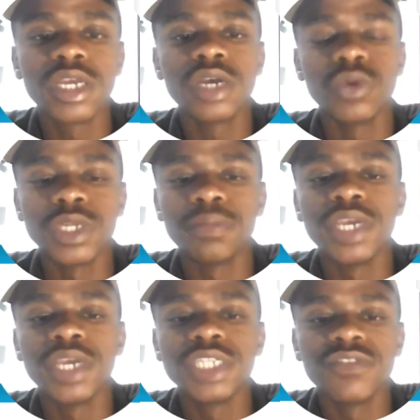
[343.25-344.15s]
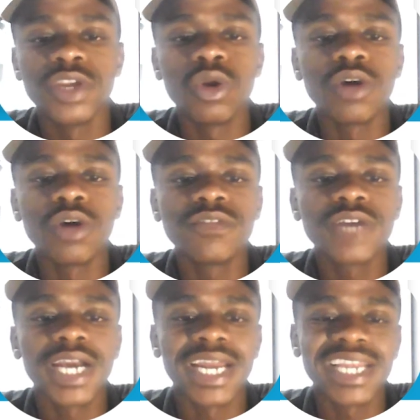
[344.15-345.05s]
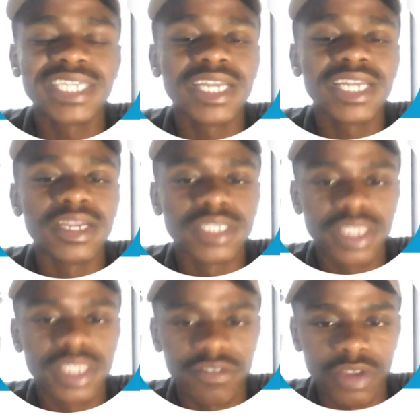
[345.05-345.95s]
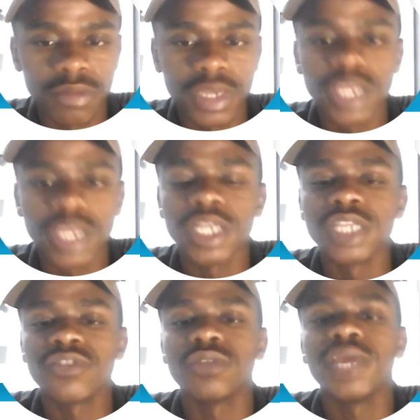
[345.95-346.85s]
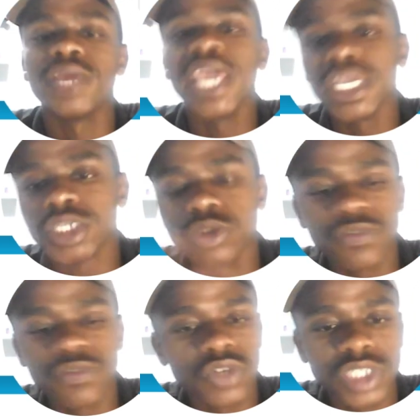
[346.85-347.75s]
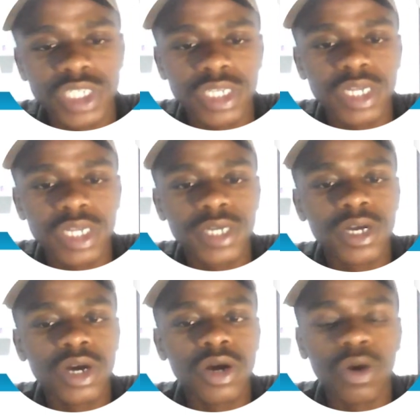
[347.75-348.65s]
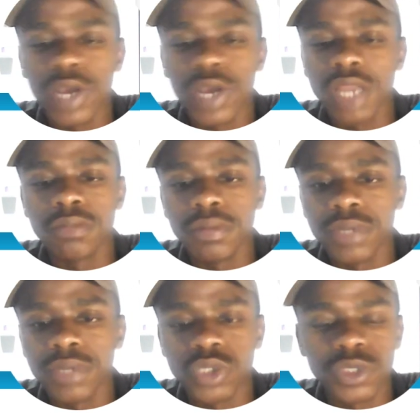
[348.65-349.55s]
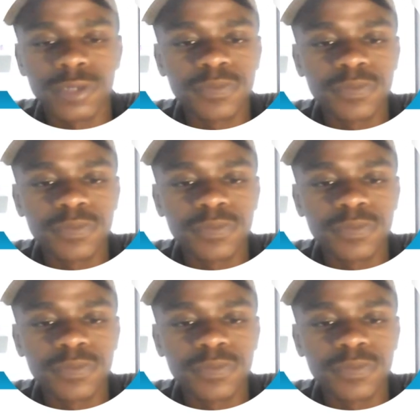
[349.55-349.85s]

with a pH value of greater than 7, meaning it is from 8 to 14, or can be between